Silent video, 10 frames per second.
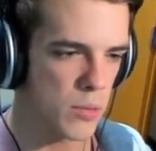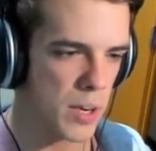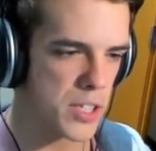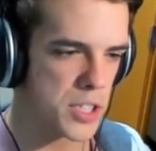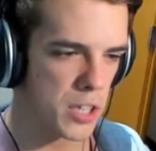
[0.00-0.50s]
We
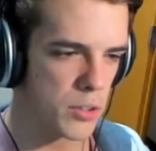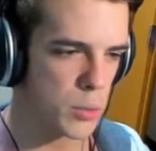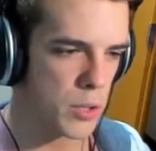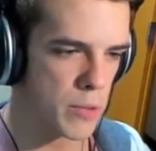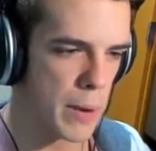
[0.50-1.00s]
can check out the
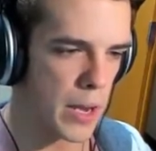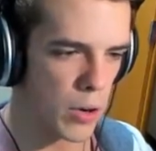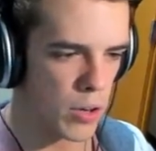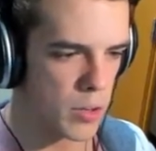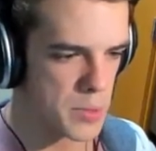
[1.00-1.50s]
weird bad
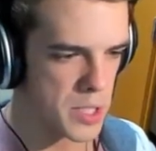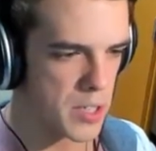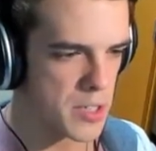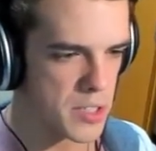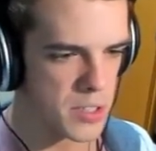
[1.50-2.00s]
art
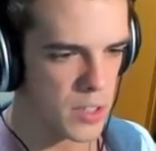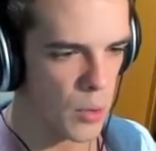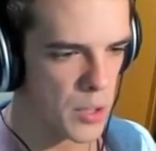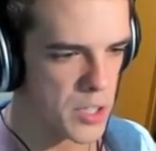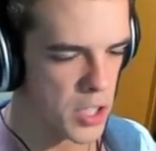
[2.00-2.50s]
upstairs. I
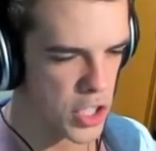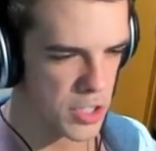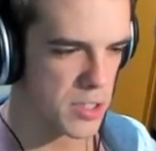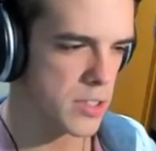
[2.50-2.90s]
want to touch it.